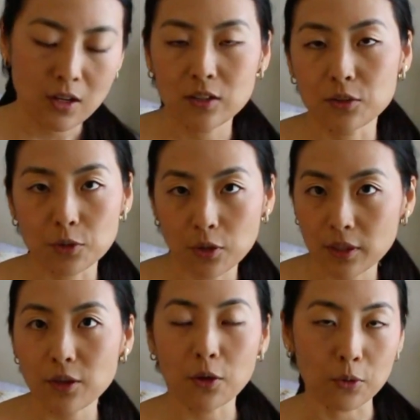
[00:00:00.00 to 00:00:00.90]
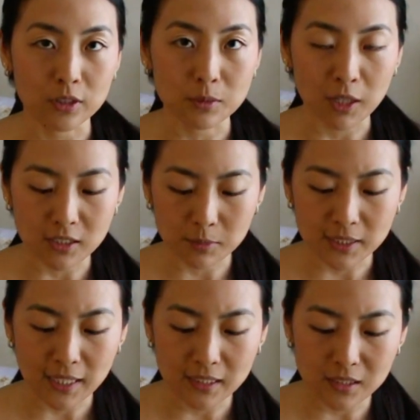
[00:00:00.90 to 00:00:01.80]
neroli orange blossom
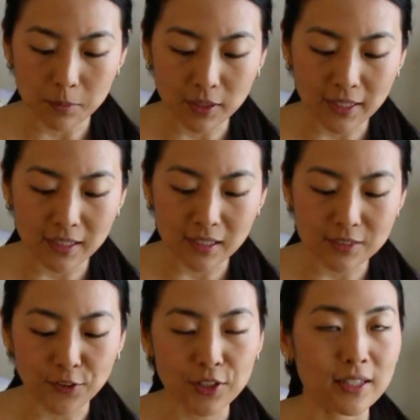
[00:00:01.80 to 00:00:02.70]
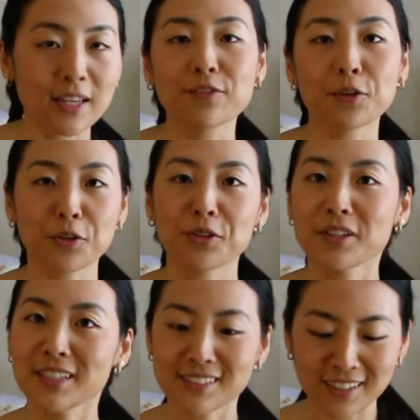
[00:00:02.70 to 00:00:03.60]
scents, but it is very like
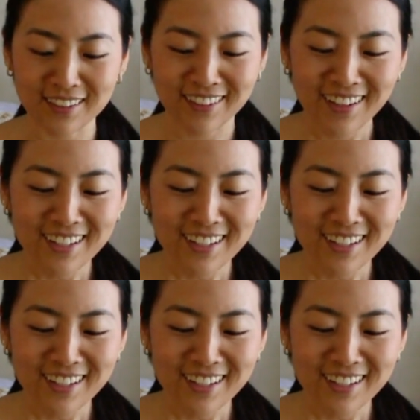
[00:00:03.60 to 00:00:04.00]
photorealistic.